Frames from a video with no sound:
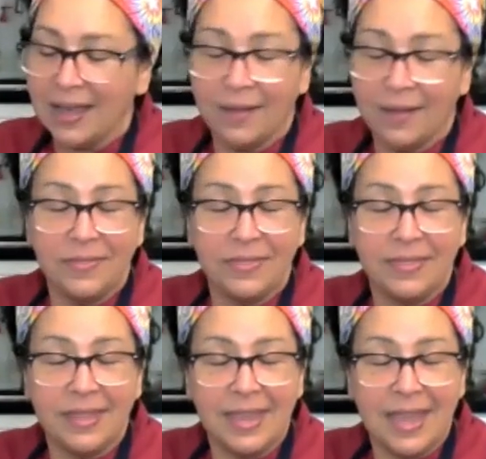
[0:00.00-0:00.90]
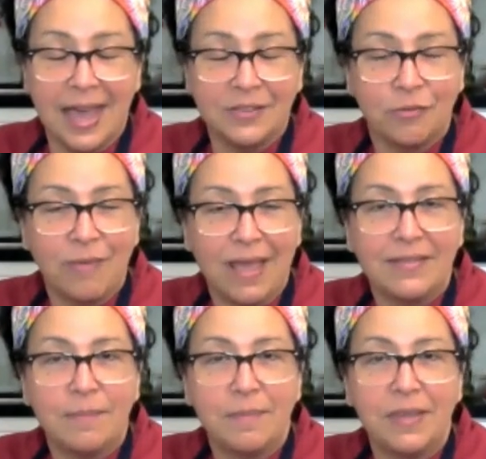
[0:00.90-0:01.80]
Um, it has a
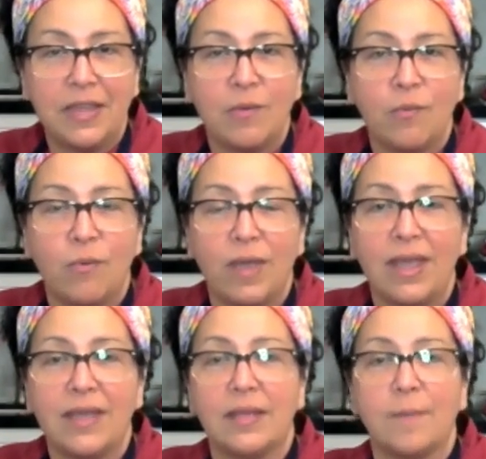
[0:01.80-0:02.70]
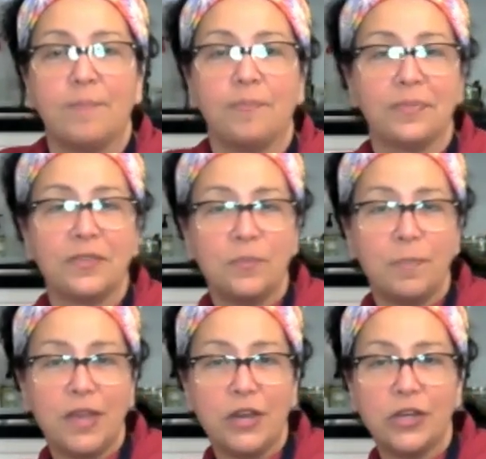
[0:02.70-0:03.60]
recipe with
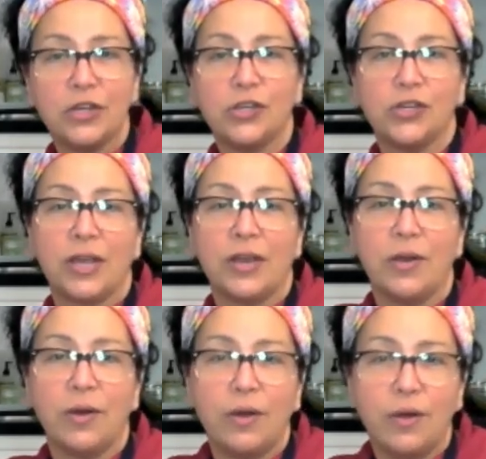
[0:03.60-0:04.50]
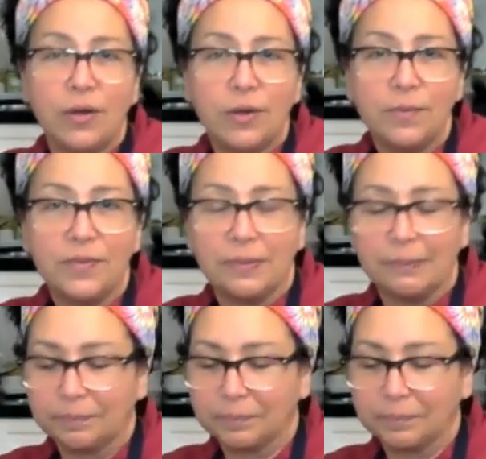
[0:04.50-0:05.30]
spinach and herbs